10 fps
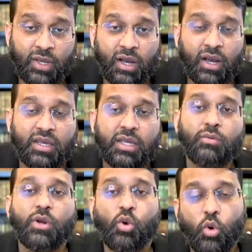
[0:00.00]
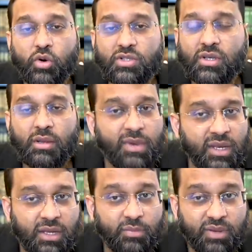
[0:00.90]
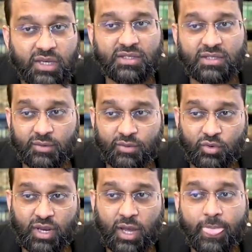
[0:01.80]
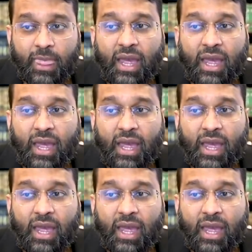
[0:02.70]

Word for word: uh, he records many opinions of Ibn Kullab.